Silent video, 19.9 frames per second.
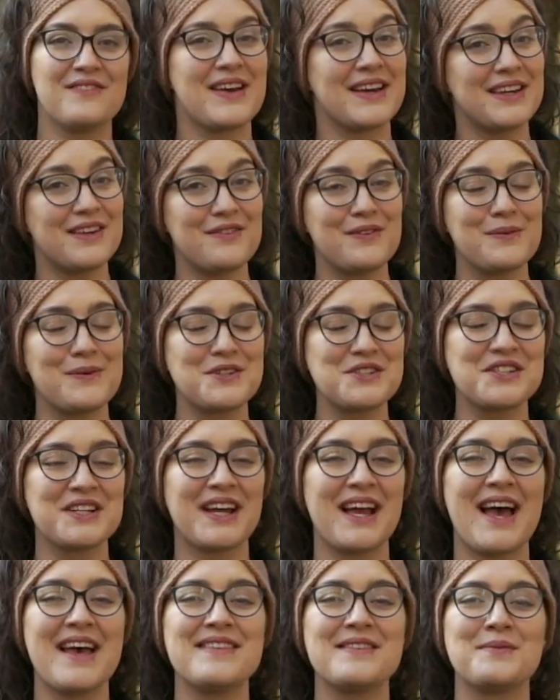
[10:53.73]
Thank you for watching,
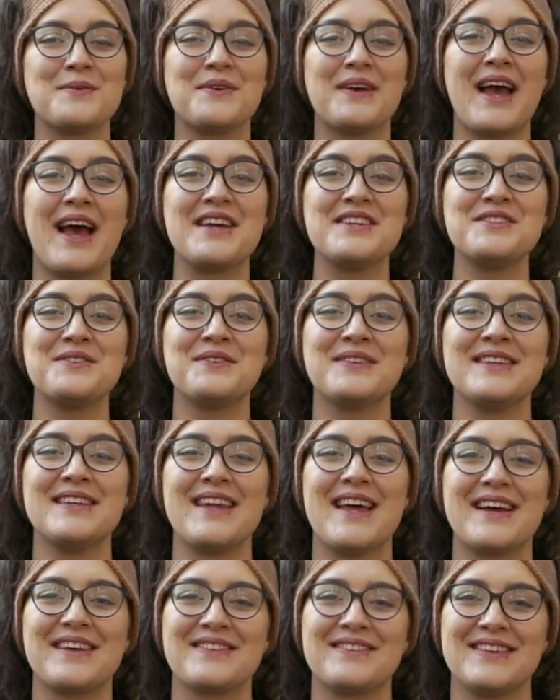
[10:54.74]
guys, and we'll catch you on the
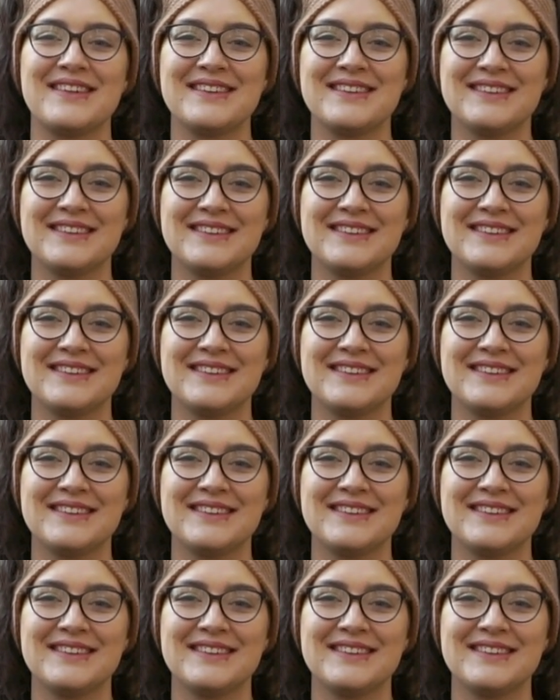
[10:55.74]
next one.